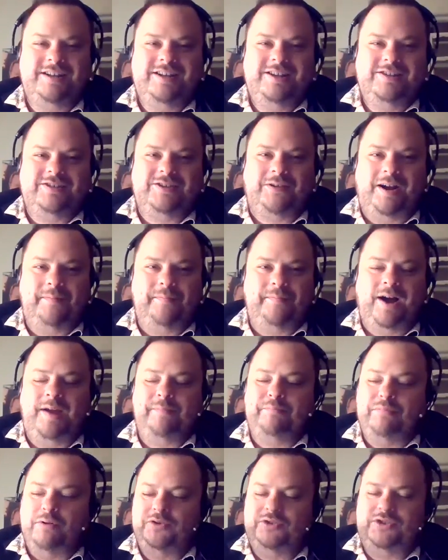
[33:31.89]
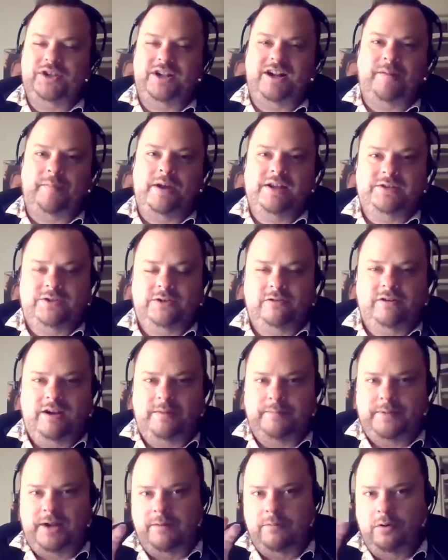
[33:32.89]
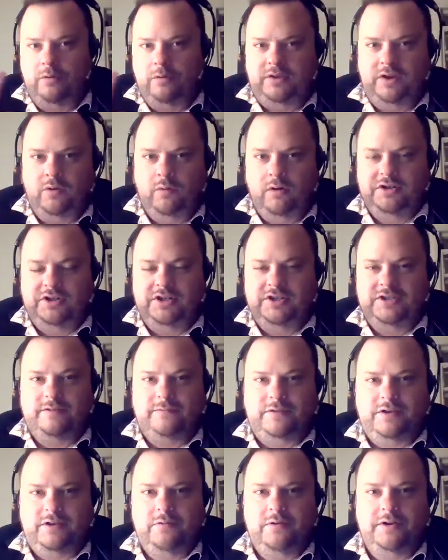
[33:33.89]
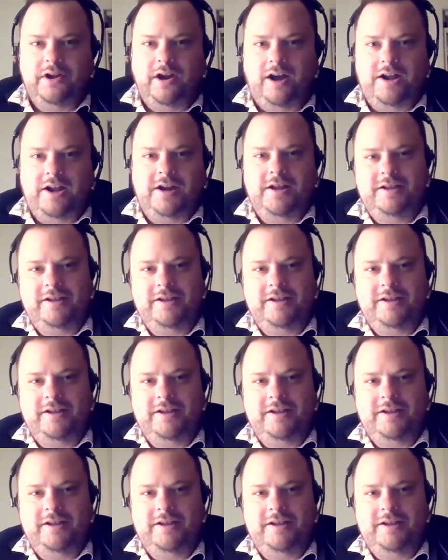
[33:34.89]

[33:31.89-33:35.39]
So I posted that on my Instagram, and I wrote the origins of QAnon.